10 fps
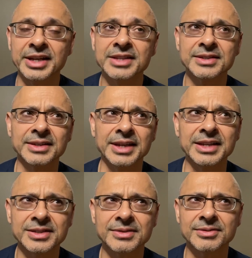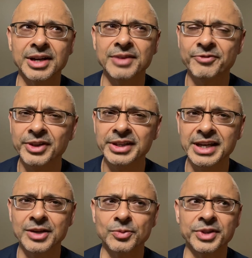It's it's
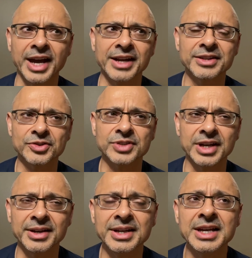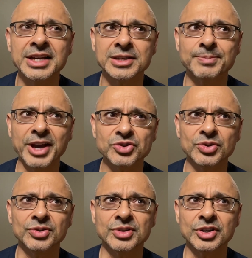affiliated with that, and there's a
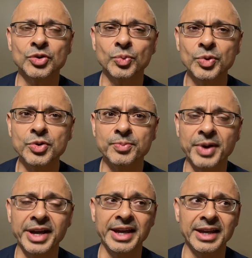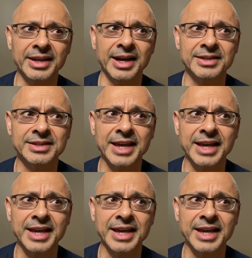special group, a uh,